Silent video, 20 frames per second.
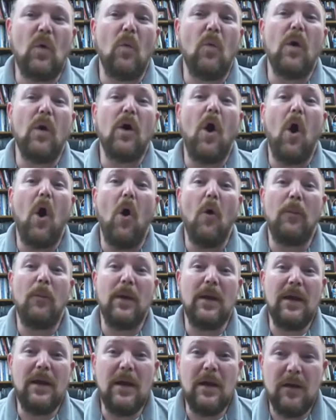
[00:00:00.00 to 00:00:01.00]
we're
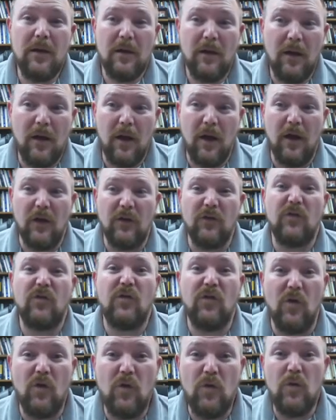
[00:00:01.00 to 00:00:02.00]
hoping
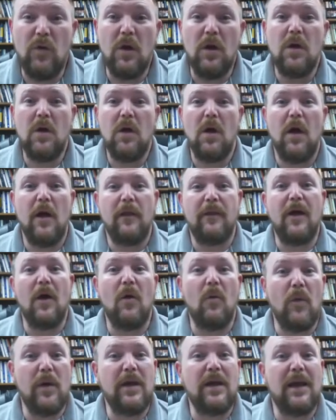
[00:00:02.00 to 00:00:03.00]
soon
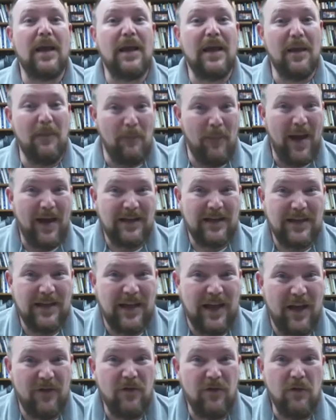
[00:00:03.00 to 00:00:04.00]
that we can get back
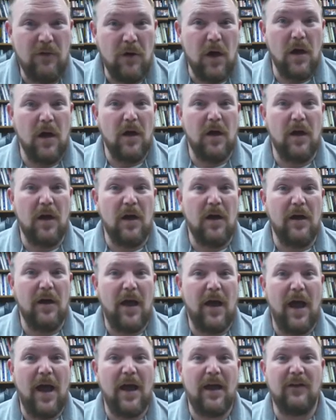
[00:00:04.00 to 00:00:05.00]
together
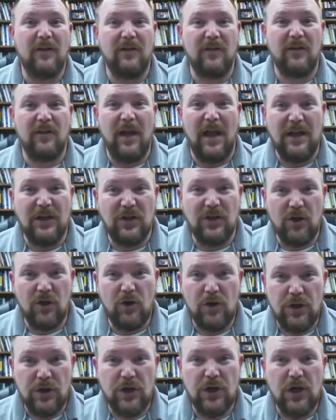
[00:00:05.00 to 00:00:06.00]
as a
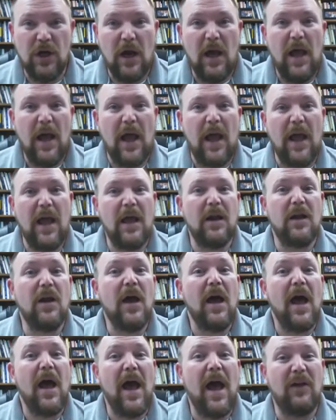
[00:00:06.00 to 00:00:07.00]
church. And
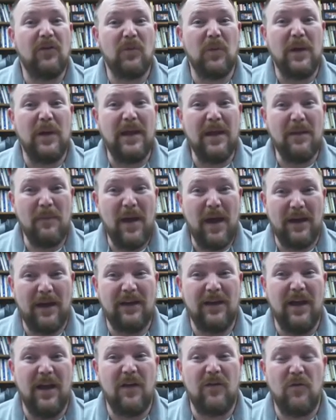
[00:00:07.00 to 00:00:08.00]
as we get back
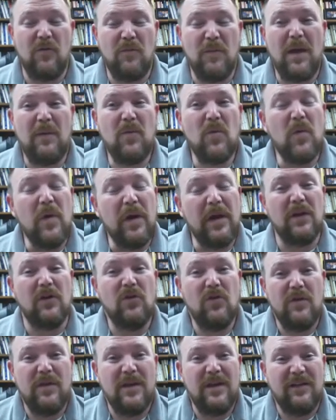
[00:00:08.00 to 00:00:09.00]
together, maybe we can
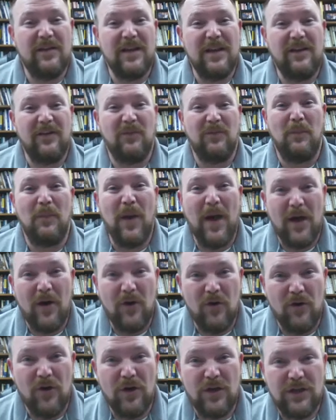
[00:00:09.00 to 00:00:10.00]
do these things
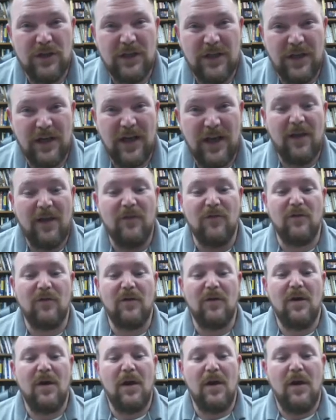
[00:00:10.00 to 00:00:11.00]
better together.
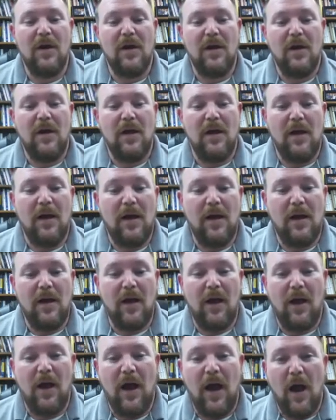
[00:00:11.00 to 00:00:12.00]
I
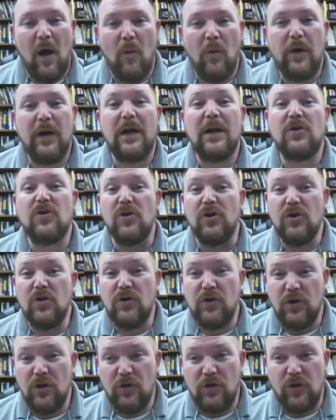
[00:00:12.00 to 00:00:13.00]
want to
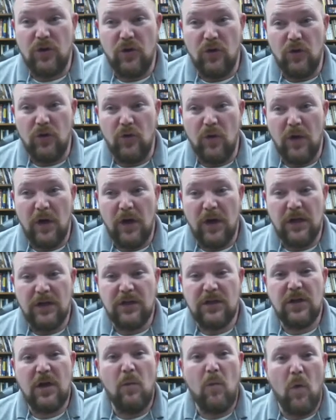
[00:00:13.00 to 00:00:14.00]
introduce you to
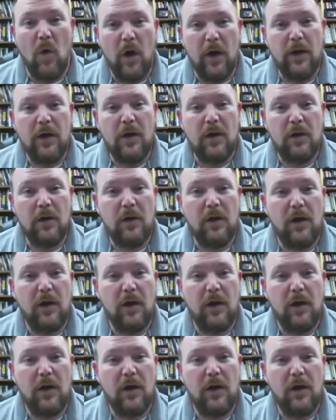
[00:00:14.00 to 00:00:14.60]
someone.